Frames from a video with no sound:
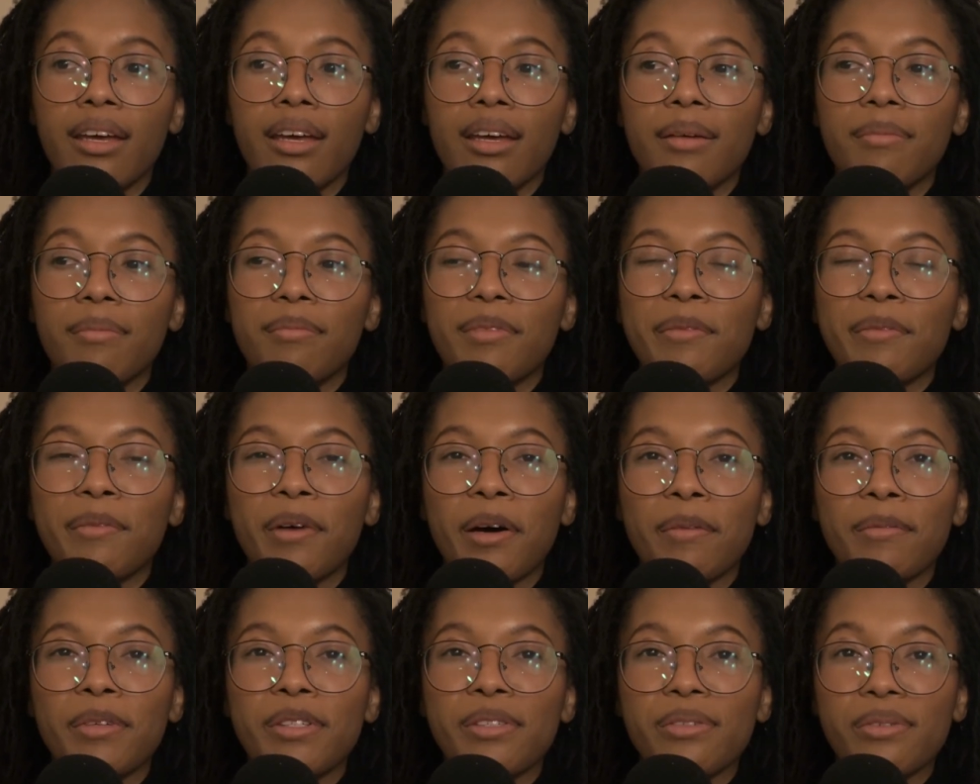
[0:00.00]
My
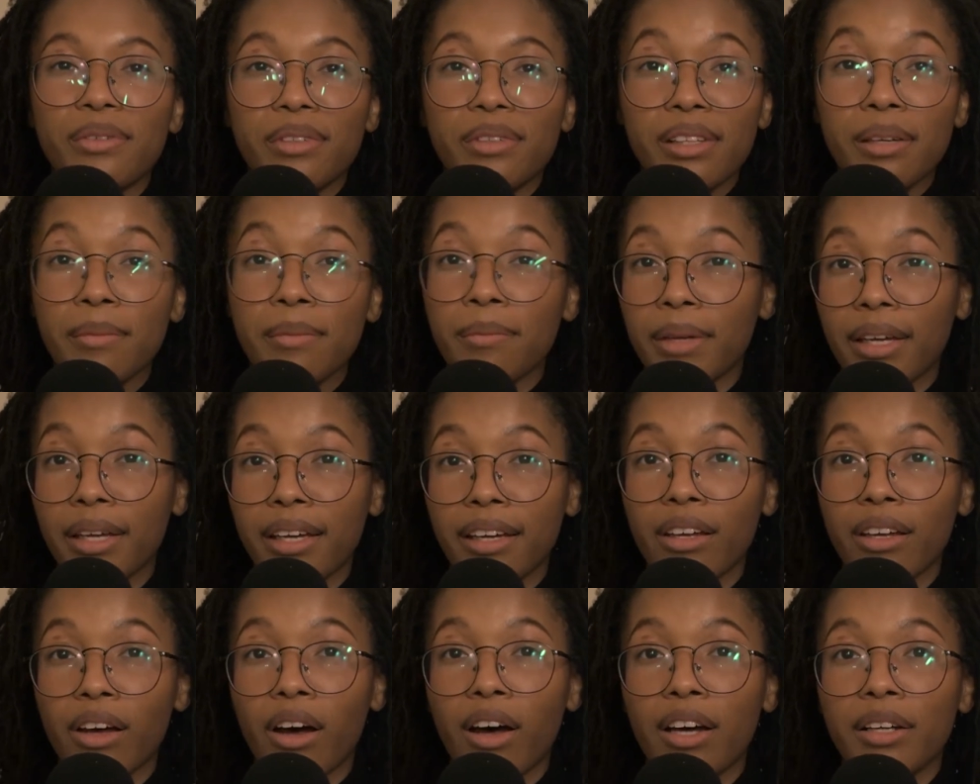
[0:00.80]
mom is really
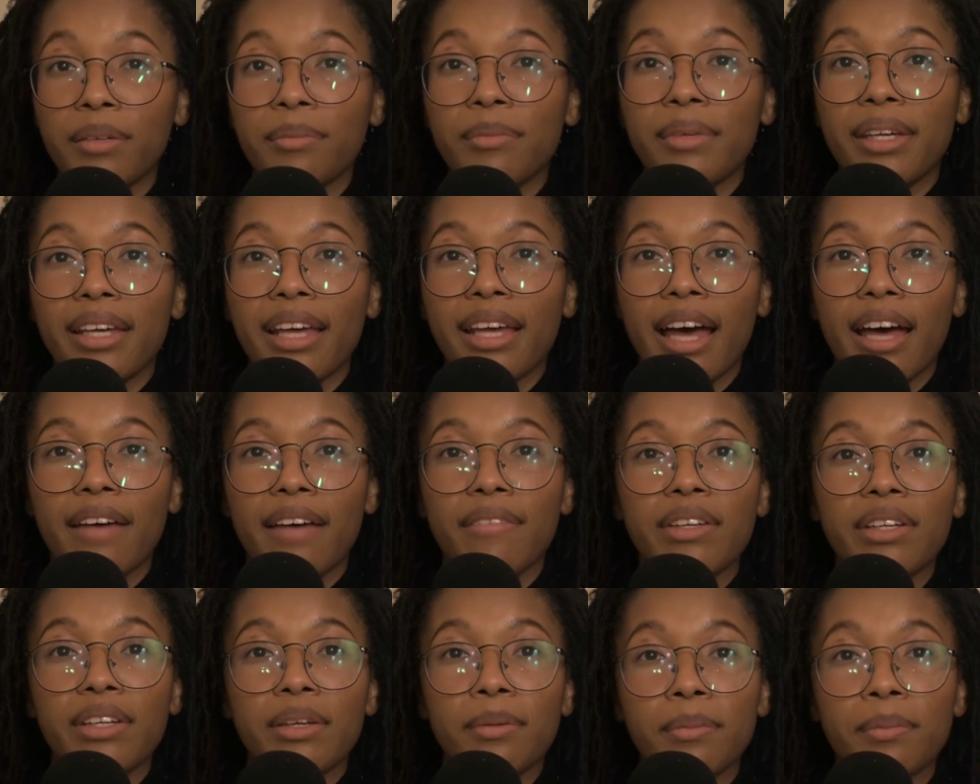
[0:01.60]
big on me
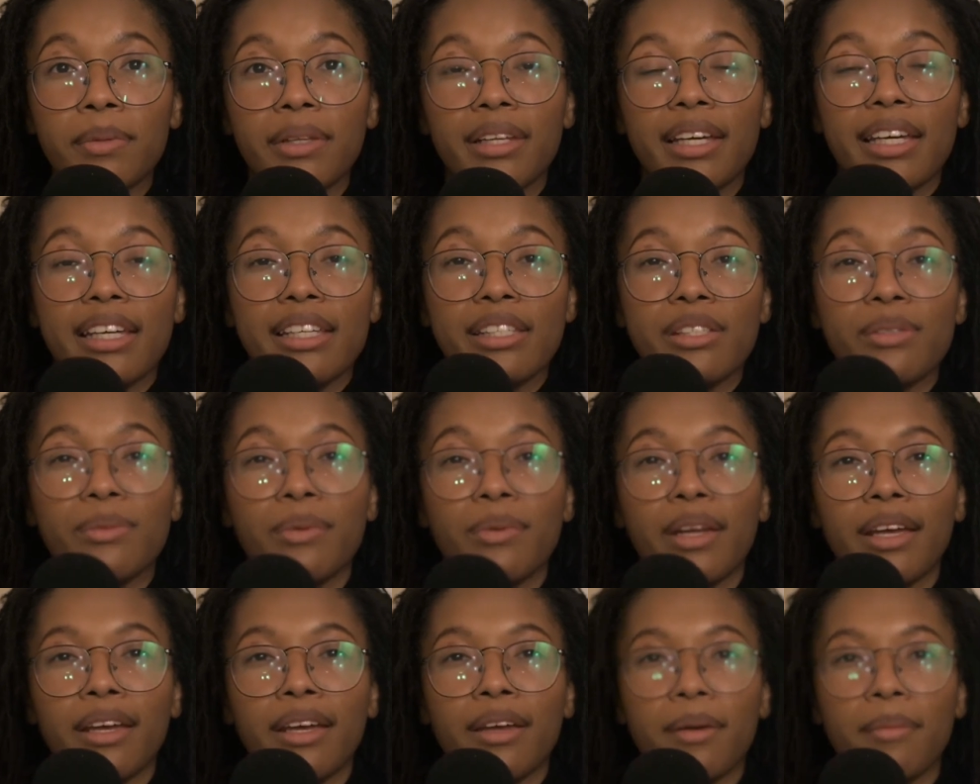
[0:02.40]
having a place
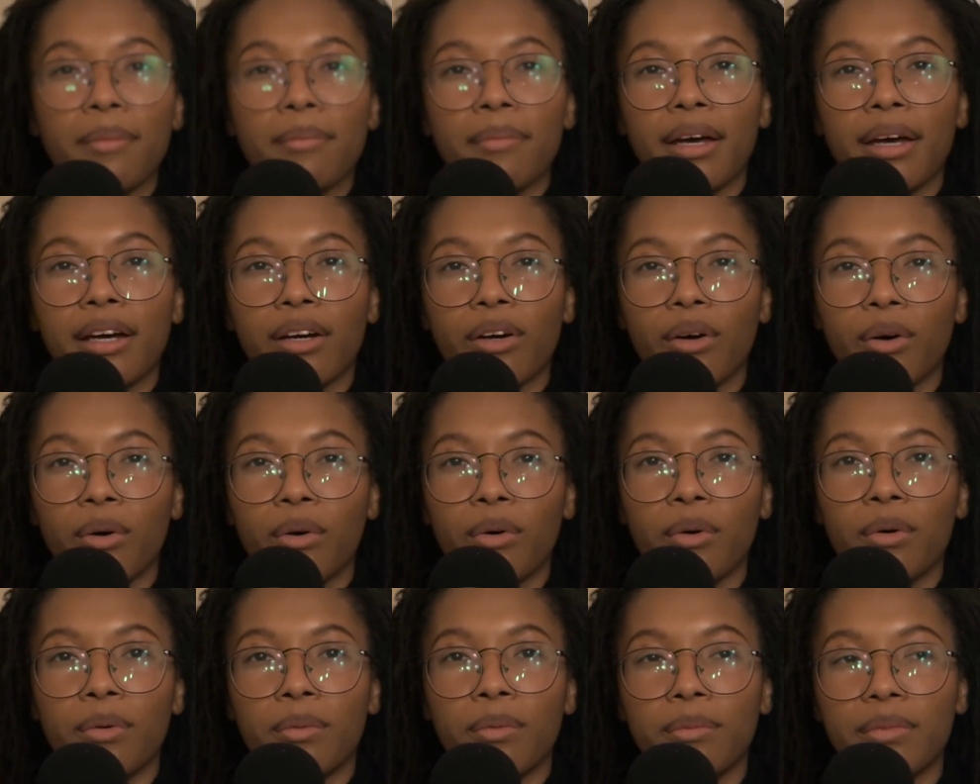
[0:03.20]
when I come back
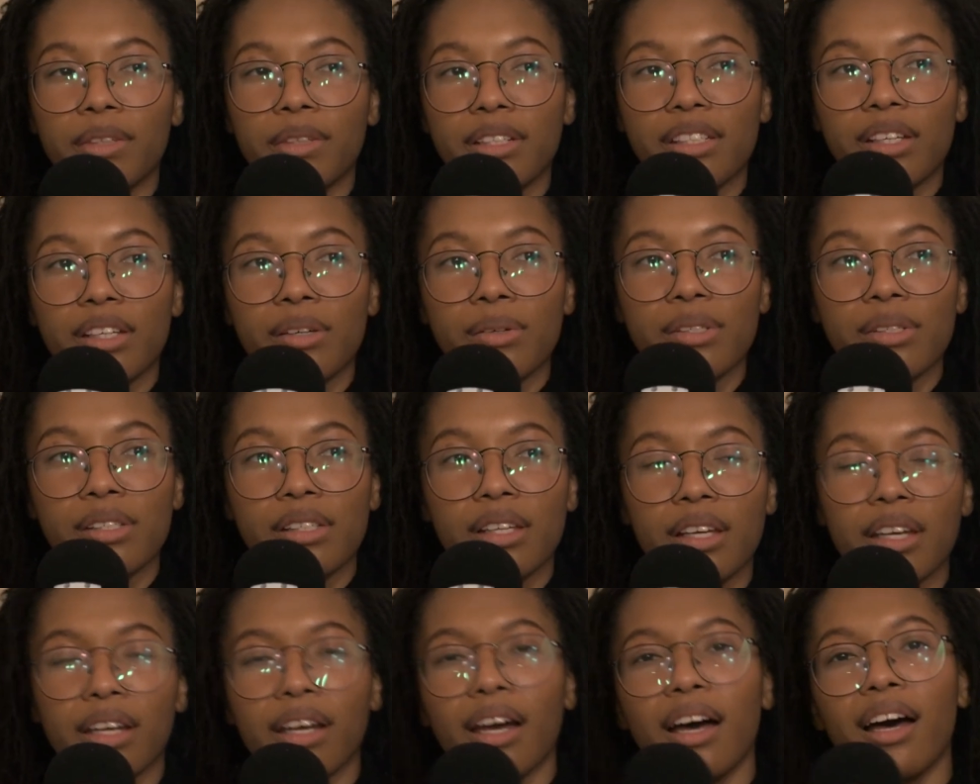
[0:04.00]
home, because I was
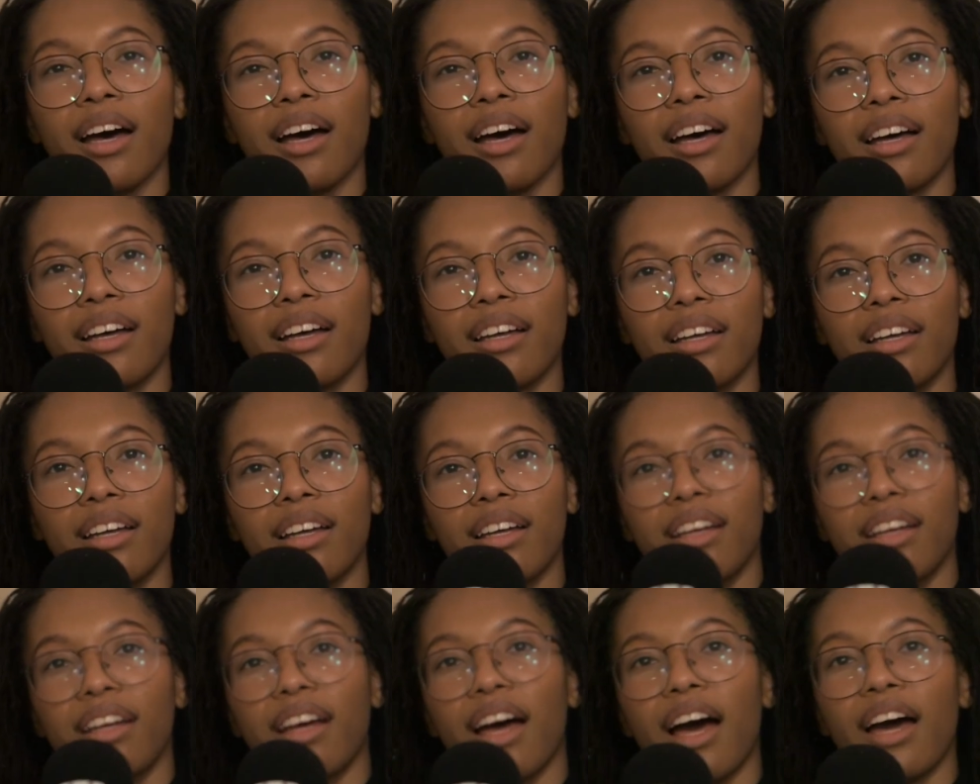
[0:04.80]
like, I
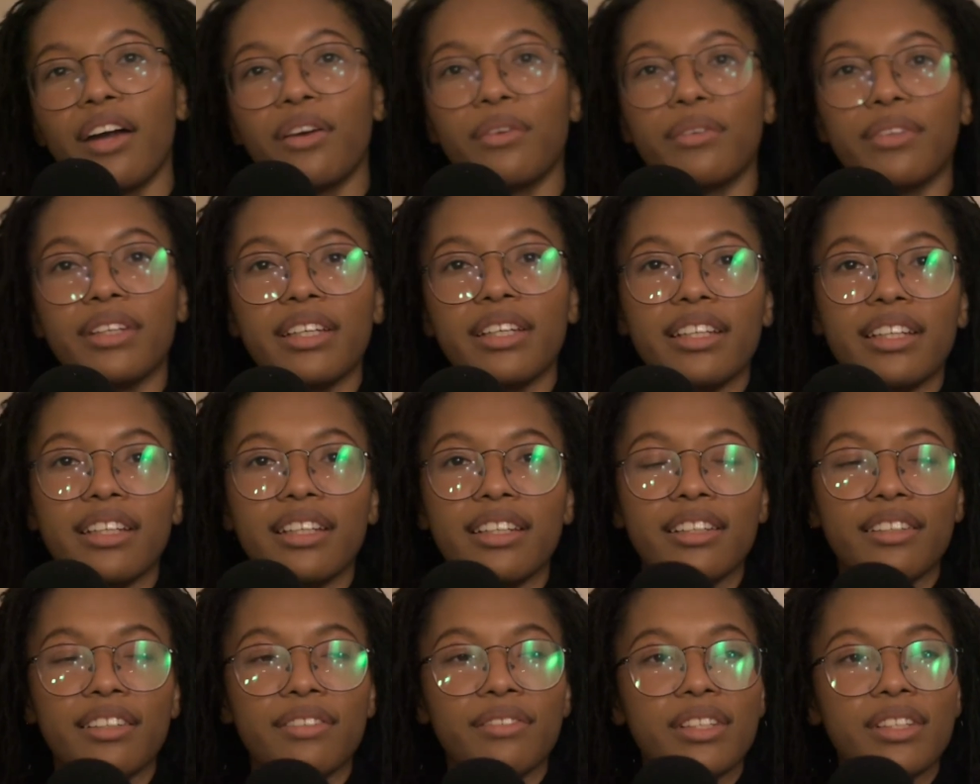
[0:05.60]
don't need
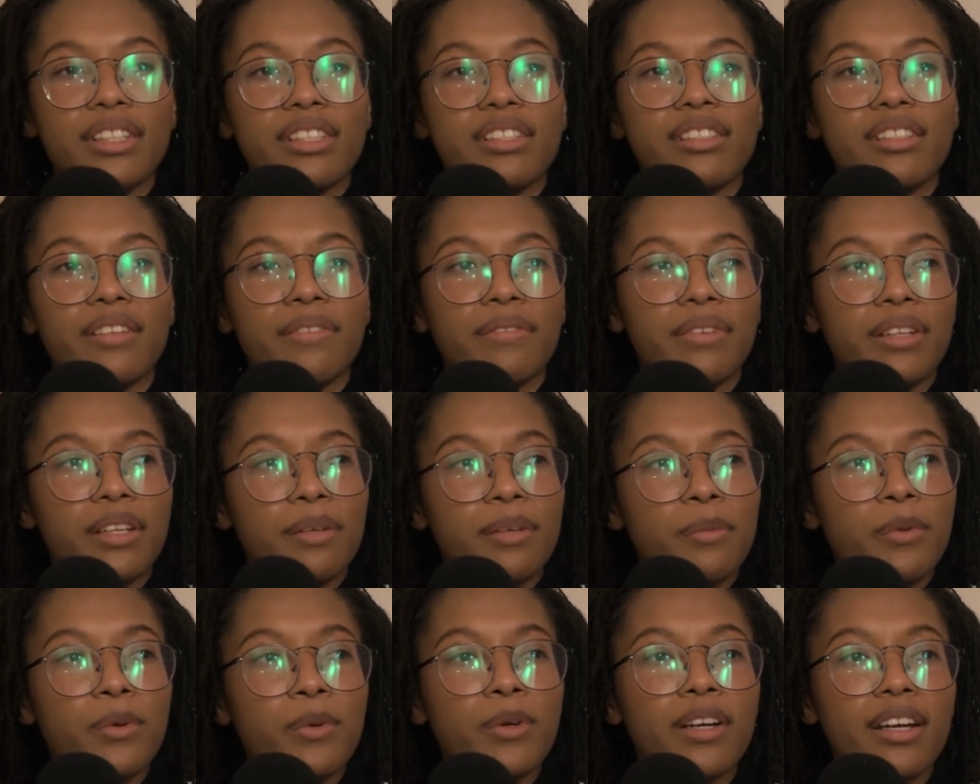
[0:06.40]
any of this stuff
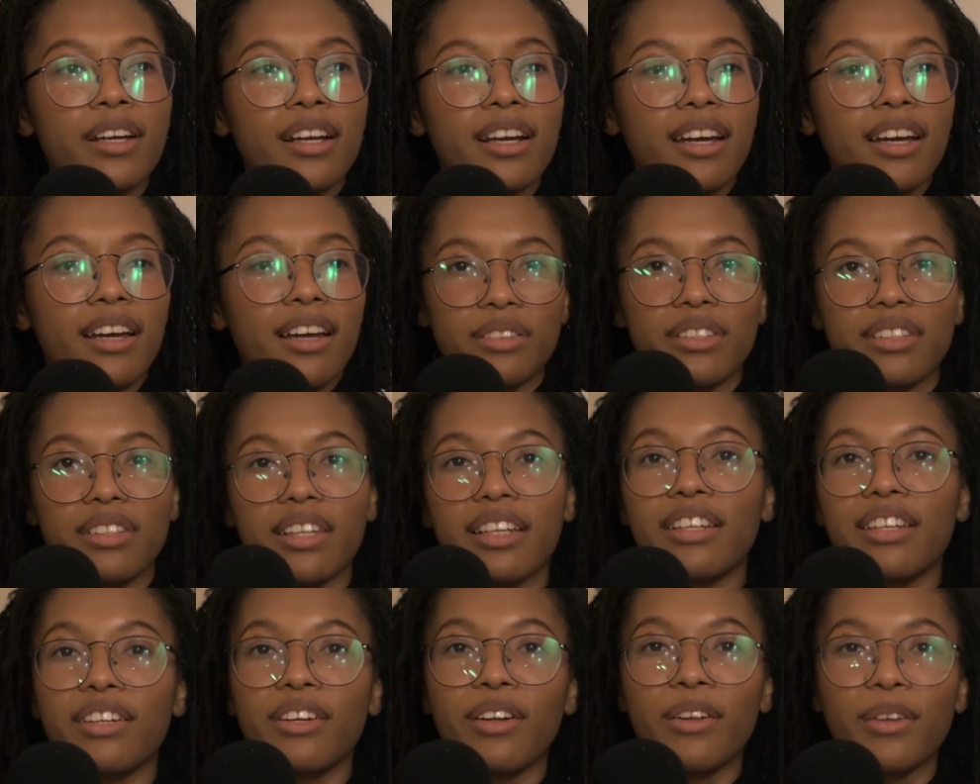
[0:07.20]
anymore.
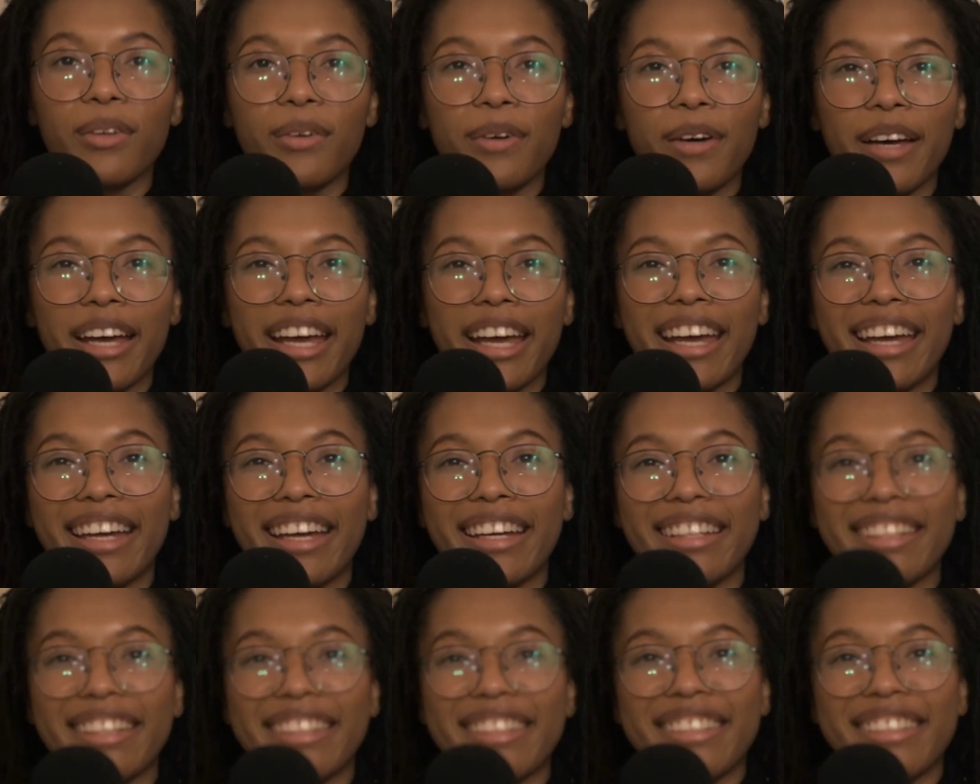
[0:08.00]
Send it all away.
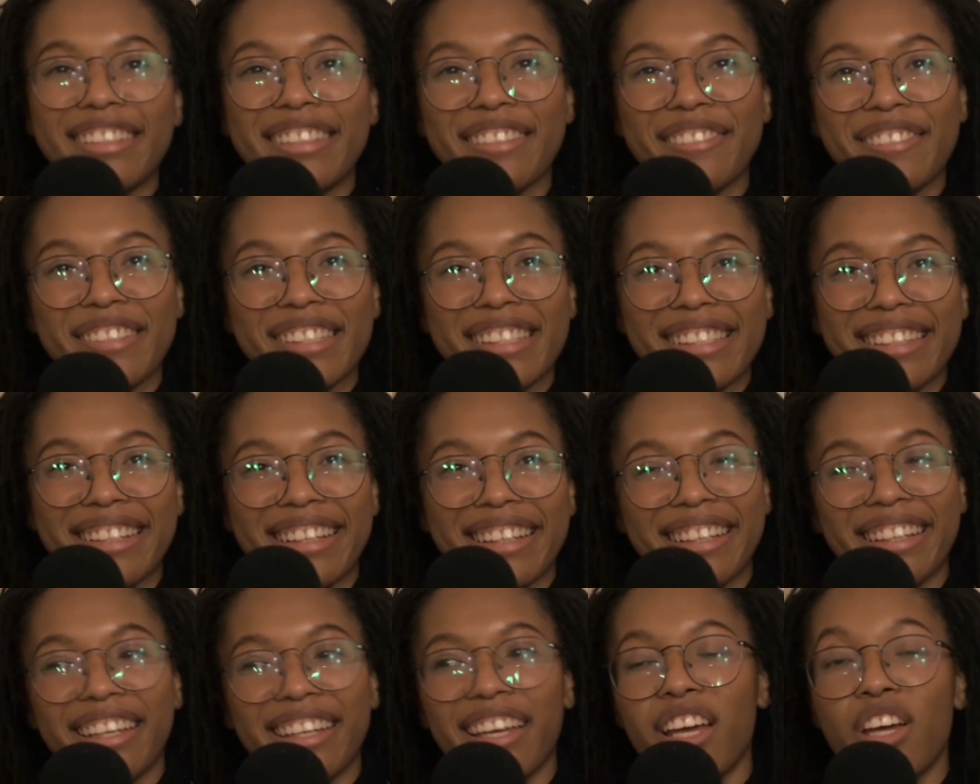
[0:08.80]
And she was
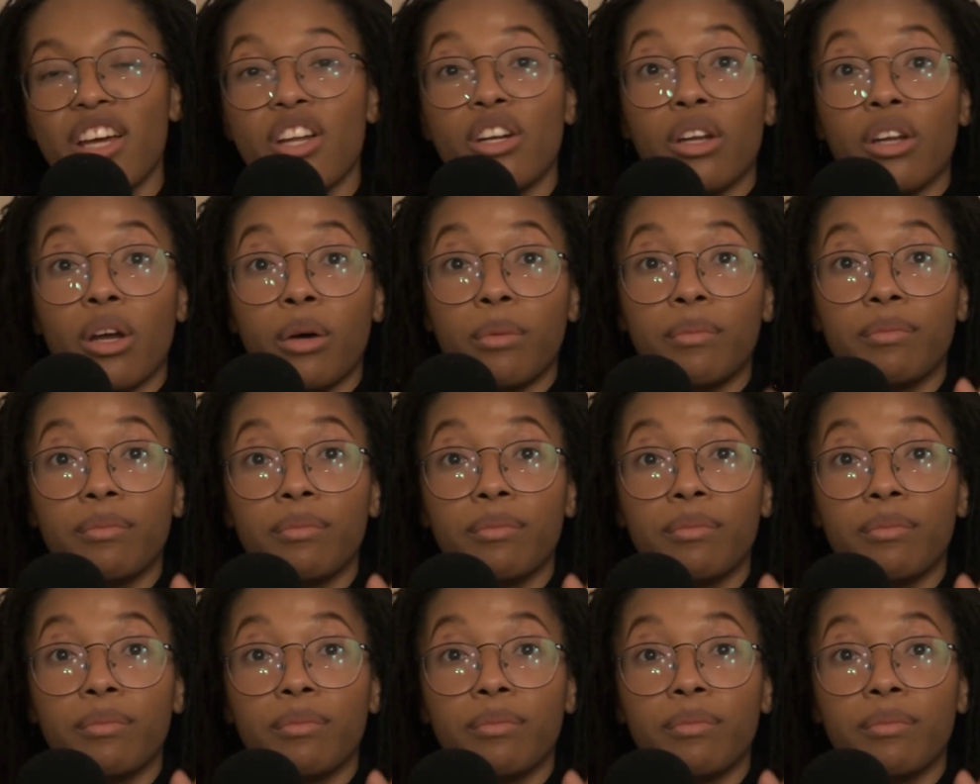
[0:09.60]
like, no,